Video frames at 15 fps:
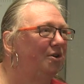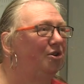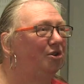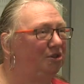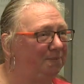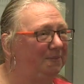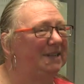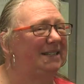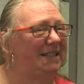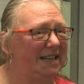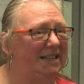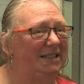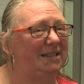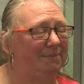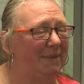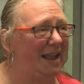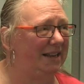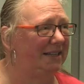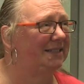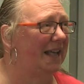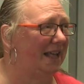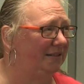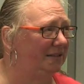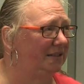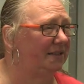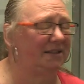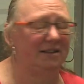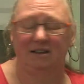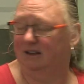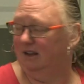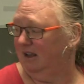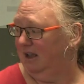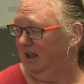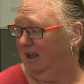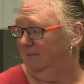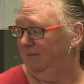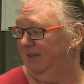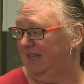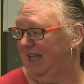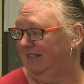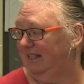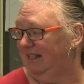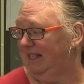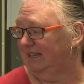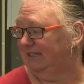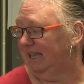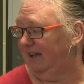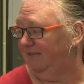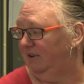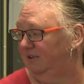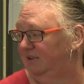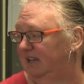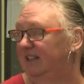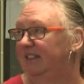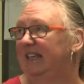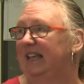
could be seen to make sense. But then let's have a look at